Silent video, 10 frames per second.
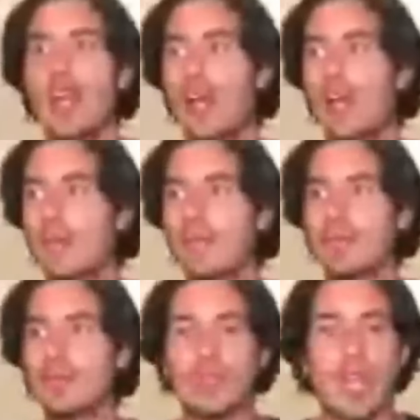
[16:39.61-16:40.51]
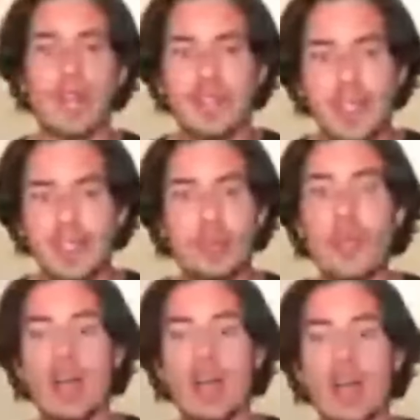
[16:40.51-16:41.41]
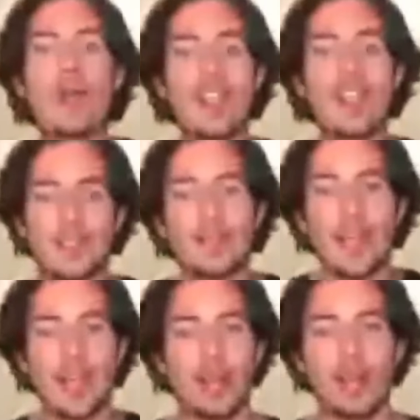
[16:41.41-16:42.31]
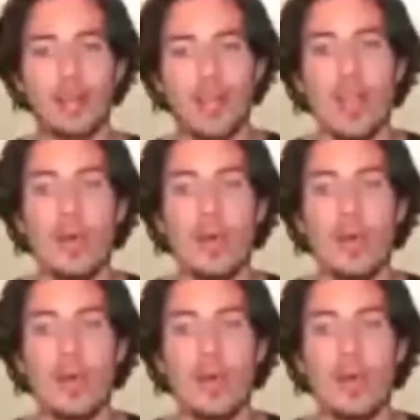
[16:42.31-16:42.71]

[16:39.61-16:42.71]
to the other seeds, we are oppressed by earth.